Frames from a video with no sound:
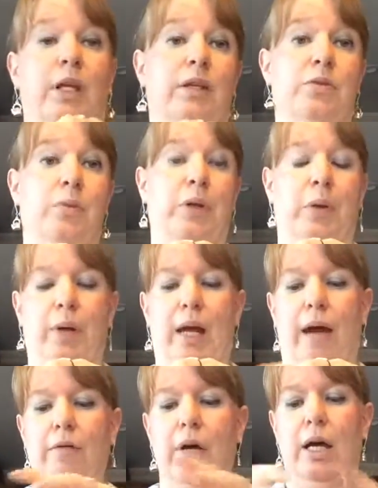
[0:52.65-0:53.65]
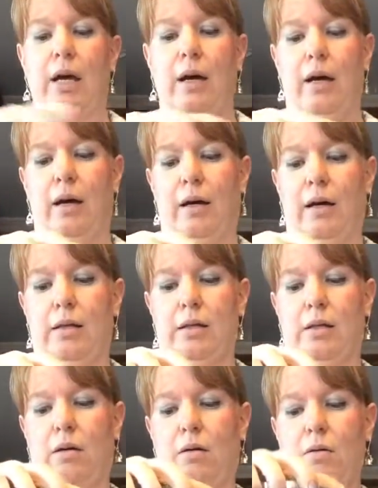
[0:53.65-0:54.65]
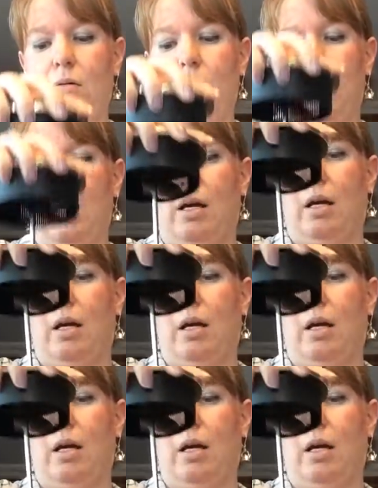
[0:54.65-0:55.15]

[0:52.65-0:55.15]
this is one that we have. Uh, so,